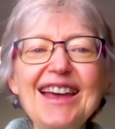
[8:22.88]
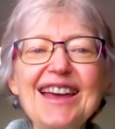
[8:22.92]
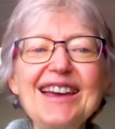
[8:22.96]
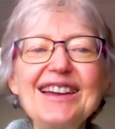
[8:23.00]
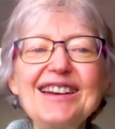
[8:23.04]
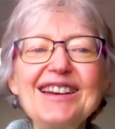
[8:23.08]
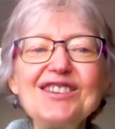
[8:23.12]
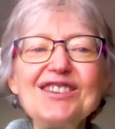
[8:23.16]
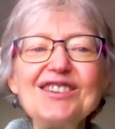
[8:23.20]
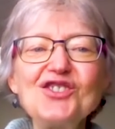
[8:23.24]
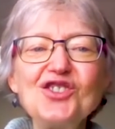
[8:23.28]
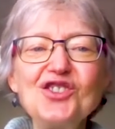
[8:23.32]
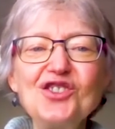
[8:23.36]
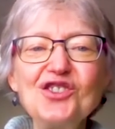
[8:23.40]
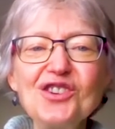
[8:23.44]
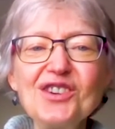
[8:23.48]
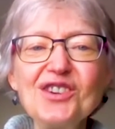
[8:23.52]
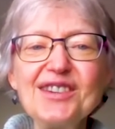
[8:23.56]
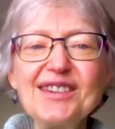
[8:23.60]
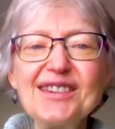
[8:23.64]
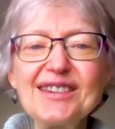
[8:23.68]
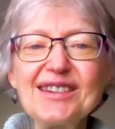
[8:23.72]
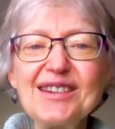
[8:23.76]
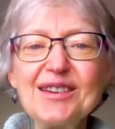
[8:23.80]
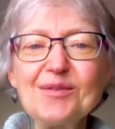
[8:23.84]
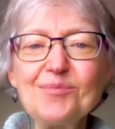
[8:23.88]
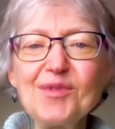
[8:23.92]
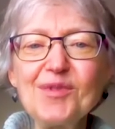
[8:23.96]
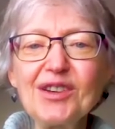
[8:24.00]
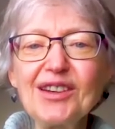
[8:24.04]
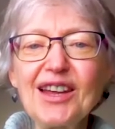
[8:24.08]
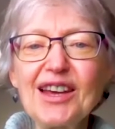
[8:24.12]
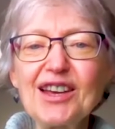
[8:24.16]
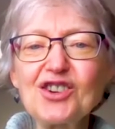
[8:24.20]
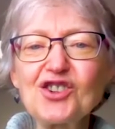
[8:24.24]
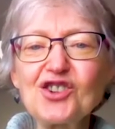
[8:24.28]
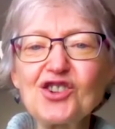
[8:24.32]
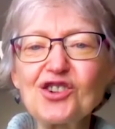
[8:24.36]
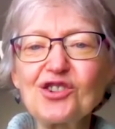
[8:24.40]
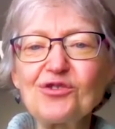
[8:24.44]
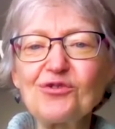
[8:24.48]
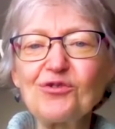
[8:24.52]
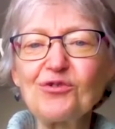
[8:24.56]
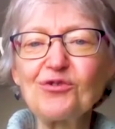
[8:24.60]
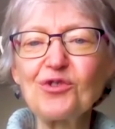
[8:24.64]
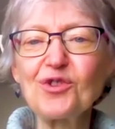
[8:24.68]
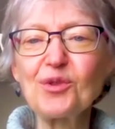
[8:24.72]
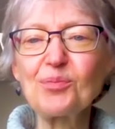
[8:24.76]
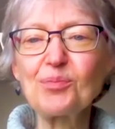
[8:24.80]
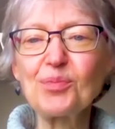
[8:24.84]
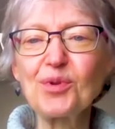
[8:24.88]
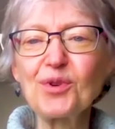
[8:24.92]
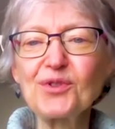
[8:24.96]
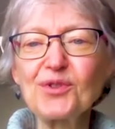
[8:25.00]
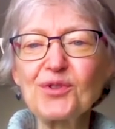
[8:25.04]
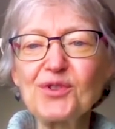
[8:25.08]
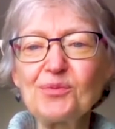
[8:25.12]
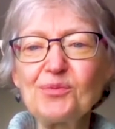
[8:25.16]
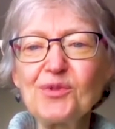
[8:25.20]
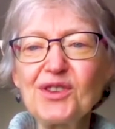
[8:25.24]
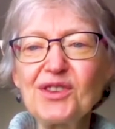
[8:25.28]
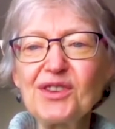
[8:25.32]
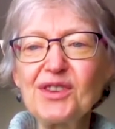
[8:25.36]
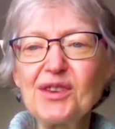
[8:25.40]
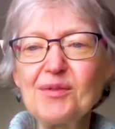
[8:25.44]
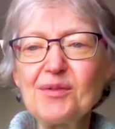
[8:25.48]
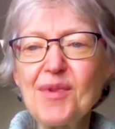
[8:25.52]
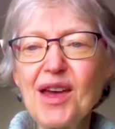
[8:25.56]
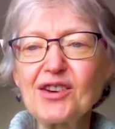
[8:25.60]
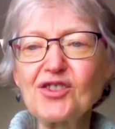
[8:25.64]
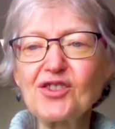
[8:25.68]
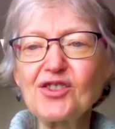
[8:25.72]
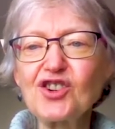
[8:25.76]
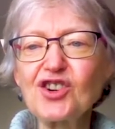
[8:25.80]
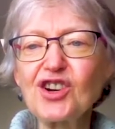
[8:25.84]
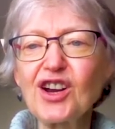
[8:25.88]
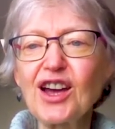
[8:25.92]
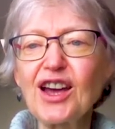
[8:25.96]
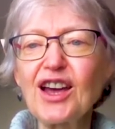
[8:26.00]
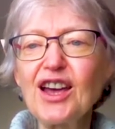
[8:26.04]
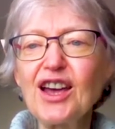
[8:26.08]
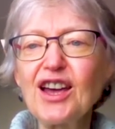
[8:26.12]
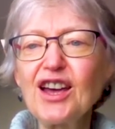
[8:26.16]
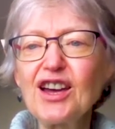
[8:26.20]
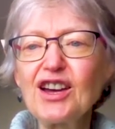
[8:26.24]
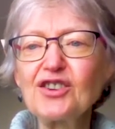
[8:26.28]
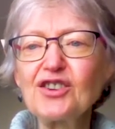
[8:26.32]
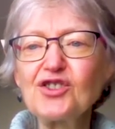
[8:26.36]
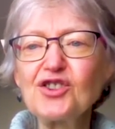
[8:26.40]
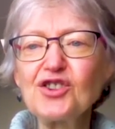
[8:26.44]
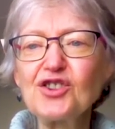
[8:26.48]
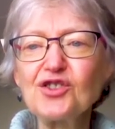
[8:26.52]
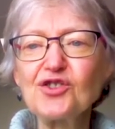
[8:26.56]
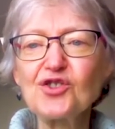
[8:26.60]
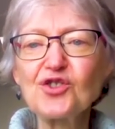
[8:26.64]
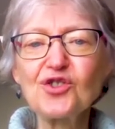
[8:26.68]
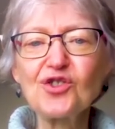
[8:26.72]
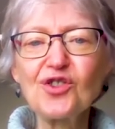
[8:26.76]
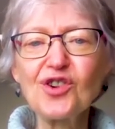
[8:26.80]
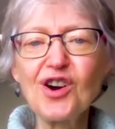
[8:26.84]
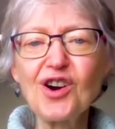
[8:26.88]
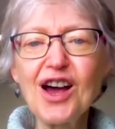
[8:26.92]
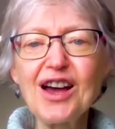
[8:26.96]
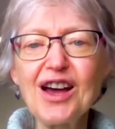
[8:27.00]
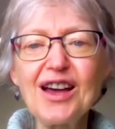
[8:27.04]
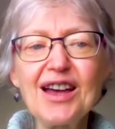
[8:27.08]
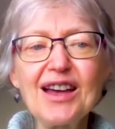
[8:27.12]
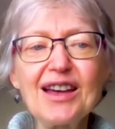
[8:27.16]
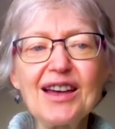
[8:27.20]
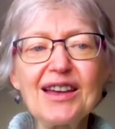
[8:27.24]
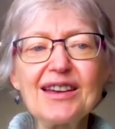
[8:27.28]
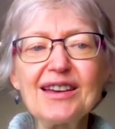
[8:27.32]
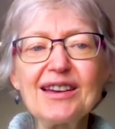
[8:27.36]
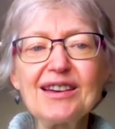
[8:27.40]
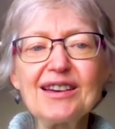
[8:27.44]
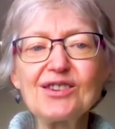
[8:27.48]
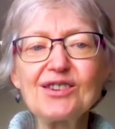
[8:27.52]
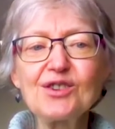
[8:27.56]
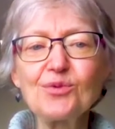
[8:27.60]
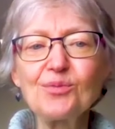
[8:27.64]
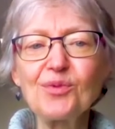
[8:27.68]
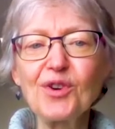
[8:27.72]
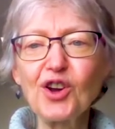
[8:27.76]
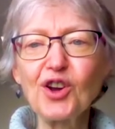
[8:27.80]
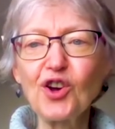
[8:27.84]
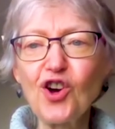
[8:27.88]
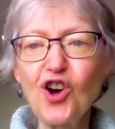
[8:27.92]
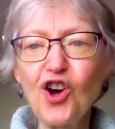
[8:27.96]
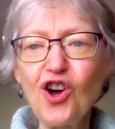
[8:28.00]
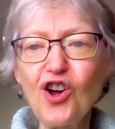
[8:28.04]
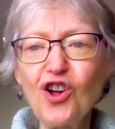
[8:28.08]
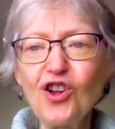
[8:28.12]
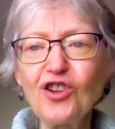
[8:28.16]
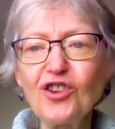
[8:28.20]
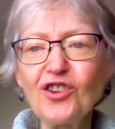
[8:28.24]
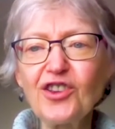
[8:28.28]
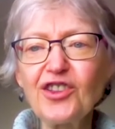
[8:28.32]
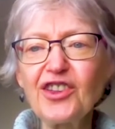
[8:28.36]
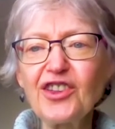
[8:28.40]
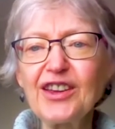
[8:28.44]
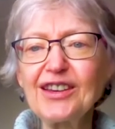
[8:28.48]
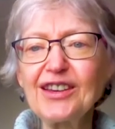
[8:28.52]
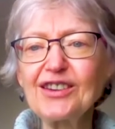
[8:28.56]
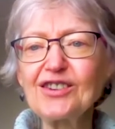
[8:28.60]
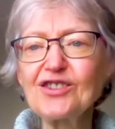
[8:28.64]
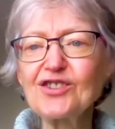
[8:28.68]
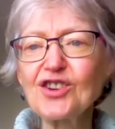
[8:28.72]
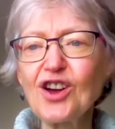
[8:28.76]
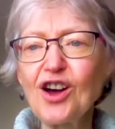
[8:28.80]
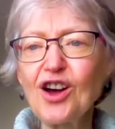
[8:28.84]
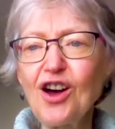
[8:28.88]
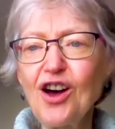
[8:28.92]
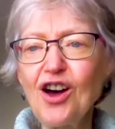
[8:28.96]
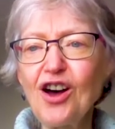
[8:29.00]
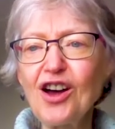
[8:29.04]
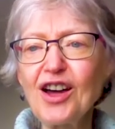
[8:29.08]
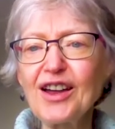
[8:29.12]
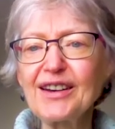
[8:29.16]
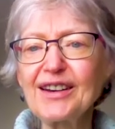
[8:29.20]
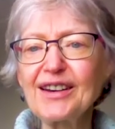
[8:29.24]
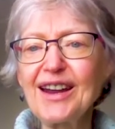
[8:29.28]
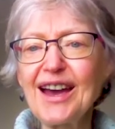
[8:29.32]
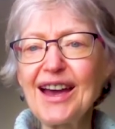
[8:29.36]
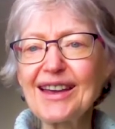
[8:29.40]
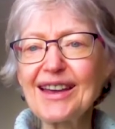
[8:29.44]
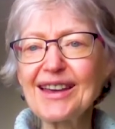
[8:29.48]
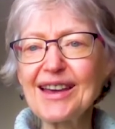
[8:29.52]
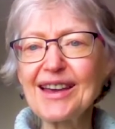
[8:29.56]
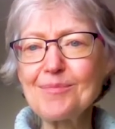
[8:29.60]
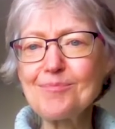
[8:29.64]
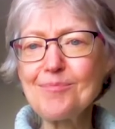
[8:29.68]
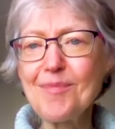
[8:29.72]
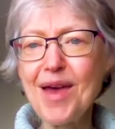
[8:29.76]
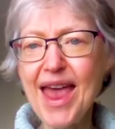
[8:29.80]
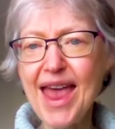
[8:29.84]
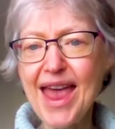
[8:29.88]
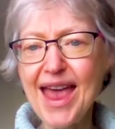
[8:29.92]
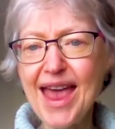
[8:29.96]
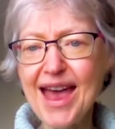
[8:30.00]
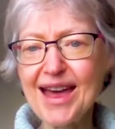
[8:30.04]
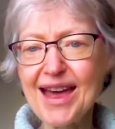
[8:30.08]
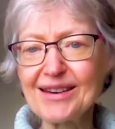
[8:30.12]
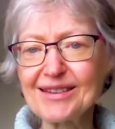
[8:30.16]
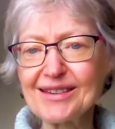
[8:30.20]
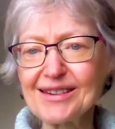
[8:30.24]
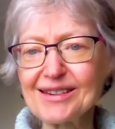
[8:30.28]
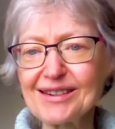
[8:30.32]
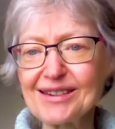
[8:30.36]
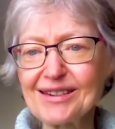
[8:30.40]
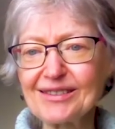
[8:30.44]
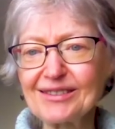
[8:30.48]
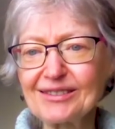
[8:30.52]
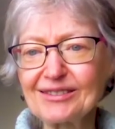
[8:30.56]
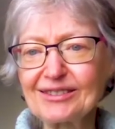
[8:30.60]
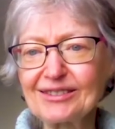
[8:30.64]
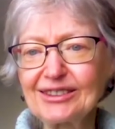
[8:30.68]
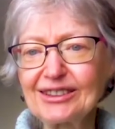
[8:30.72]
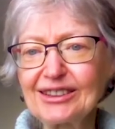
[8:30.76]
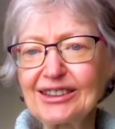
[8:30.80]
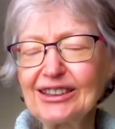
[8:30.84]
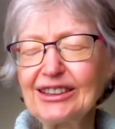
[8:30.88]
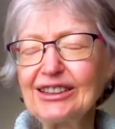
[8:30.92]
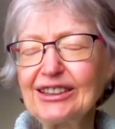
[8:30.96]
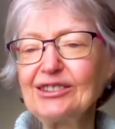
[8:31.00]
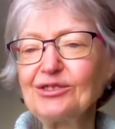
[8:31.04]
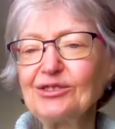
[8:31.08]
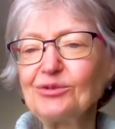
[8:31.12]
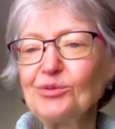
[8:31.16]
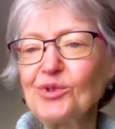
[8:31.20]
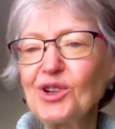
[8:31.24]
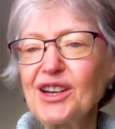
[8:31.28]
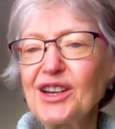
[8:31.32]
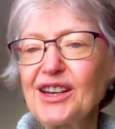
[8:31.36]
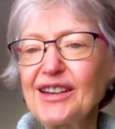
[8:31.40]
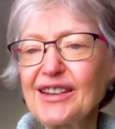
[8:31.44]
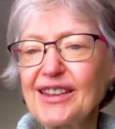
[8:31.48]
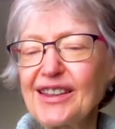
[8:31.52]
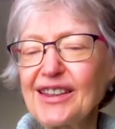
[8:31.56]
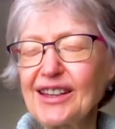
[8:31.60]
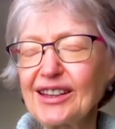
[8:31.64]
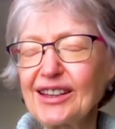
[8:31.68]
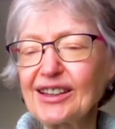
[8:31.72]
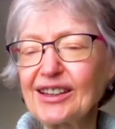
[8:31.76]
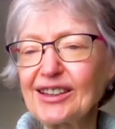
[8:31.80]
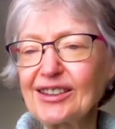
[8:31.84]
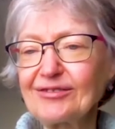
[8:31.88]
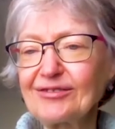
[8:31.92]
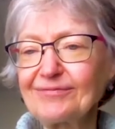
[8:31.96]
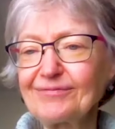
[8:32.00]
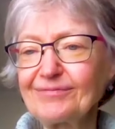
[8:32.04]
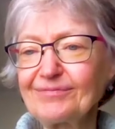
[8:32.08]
It is good stimulation for the person with dementia to try to recall things on command. What do you think?